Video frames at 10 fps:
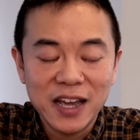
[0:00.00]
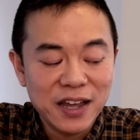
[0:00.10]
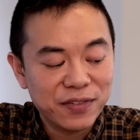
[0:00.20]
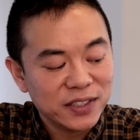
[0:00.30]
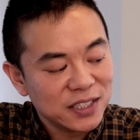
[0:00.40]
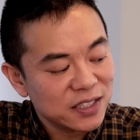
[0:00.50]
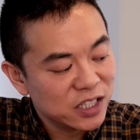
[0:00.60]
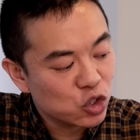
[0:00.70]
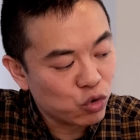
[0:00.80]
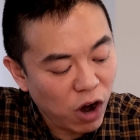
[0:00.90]
This is
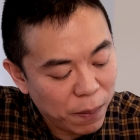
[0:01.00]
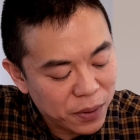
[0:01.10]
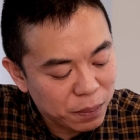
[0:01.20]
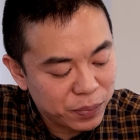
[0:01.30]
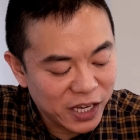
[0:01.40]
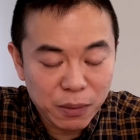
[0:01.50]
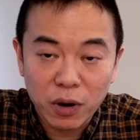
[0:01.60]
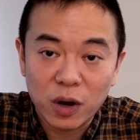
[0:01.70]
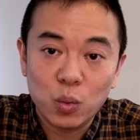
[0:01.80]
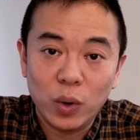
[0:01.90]
the Drop
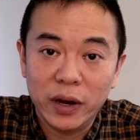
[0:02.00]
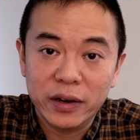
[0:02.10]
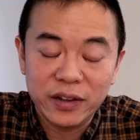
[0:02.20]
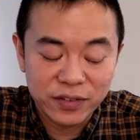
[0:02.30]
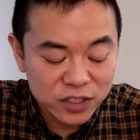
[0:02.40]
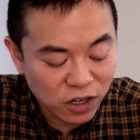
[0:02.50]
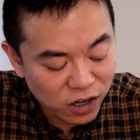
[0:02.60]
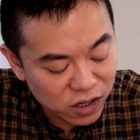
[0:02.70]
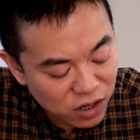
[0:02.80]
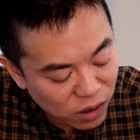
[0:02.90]
BMR1. These
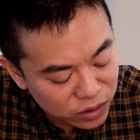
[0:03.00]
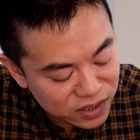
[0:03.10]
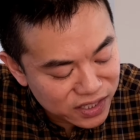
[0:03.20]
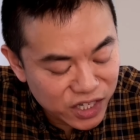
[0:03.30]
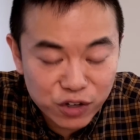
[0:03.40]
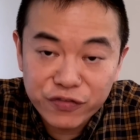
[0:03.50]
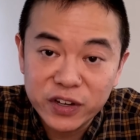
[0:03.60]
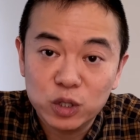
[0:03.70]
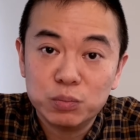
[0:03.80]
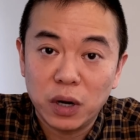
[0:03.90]
are called
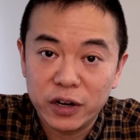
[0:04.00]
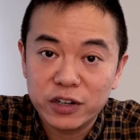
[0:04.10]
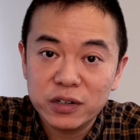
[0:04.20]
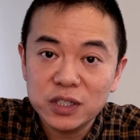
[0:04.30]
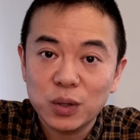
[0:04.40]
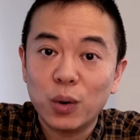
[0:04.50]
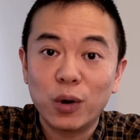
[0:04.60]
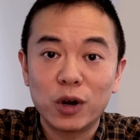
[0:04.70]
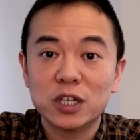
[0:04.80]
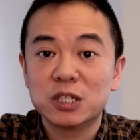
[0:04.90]
Nearfield monitors
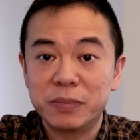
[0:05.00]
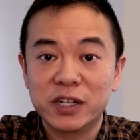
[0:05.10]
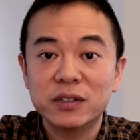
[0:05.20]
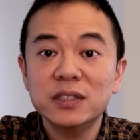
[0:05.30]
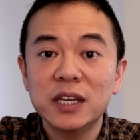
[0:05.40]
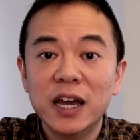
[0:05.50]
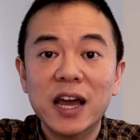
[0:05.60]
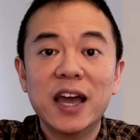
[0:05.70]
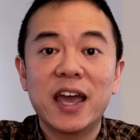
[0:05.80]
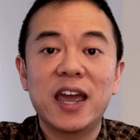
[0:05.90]
or speakers.
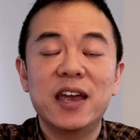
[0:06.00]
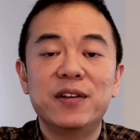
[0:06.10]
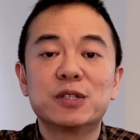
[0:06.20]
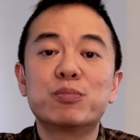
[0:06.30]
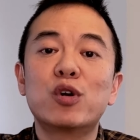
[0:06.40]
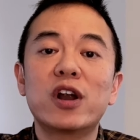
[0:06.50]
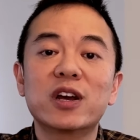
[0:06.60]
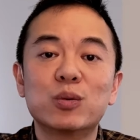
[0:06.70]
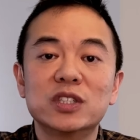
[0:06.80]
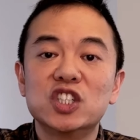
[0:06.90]
And this
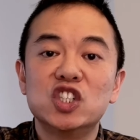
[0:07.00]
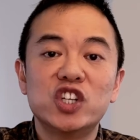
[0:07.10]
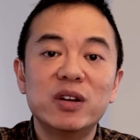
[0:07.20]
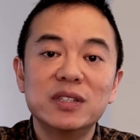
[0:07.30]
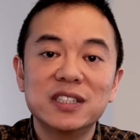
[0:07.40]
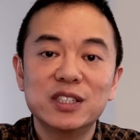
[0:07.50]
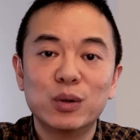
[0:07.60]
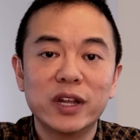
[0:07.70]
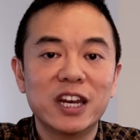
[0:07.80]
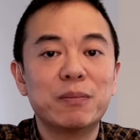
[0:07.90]
product was generously
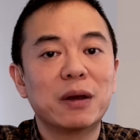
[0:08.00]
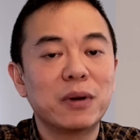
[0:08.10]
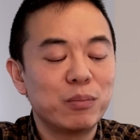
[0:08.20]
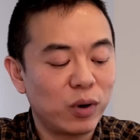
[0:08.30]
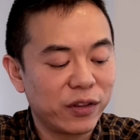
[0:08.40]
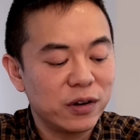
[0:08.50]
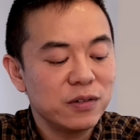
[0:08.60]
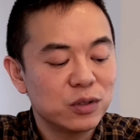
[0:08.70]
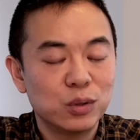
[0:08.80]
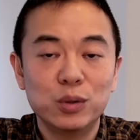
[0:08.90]
donated by my
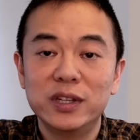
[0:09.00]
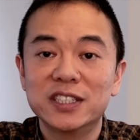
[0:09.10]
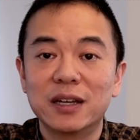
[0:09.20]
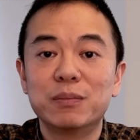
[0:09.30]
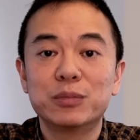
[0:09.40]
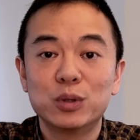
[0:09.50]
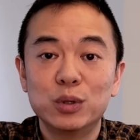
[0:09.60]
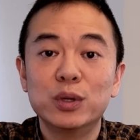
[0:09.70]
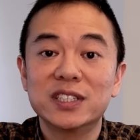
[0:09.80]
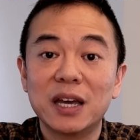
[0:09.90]
brother to do this
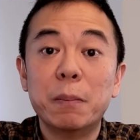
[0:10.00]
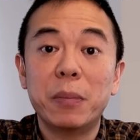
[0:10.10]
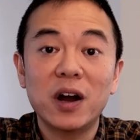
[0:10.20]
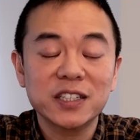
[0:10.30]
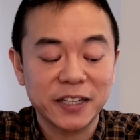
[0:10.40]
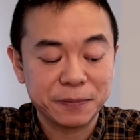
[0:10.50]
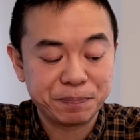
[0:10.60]
unboxing.